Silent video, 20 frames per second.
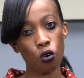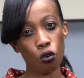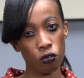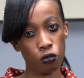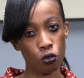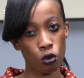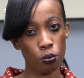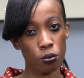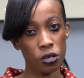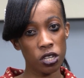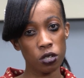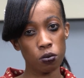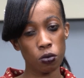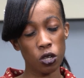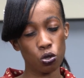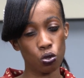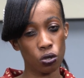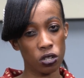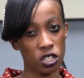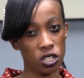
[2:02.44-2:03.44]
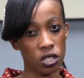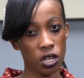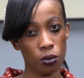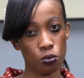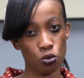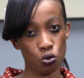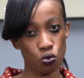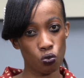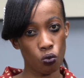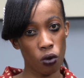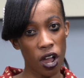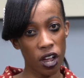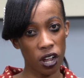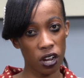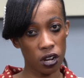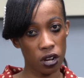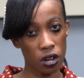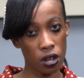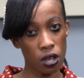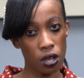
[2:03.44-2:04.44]
of commitment when it comes to
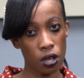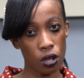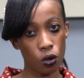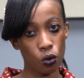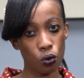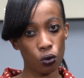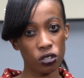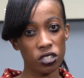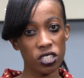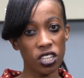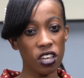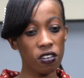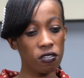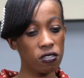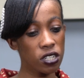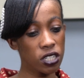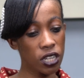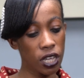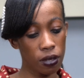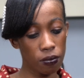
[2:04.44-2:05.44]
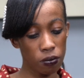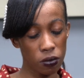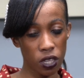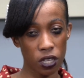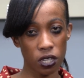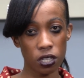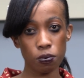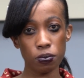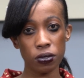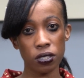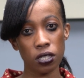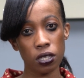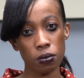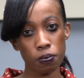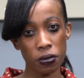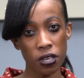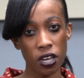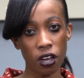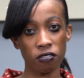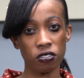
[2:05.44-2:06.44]
work, because every time they keep
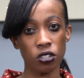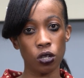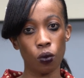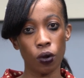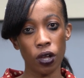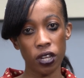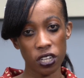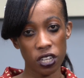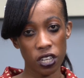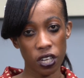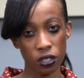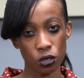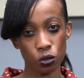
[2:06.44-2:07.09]
skipping after 1 year.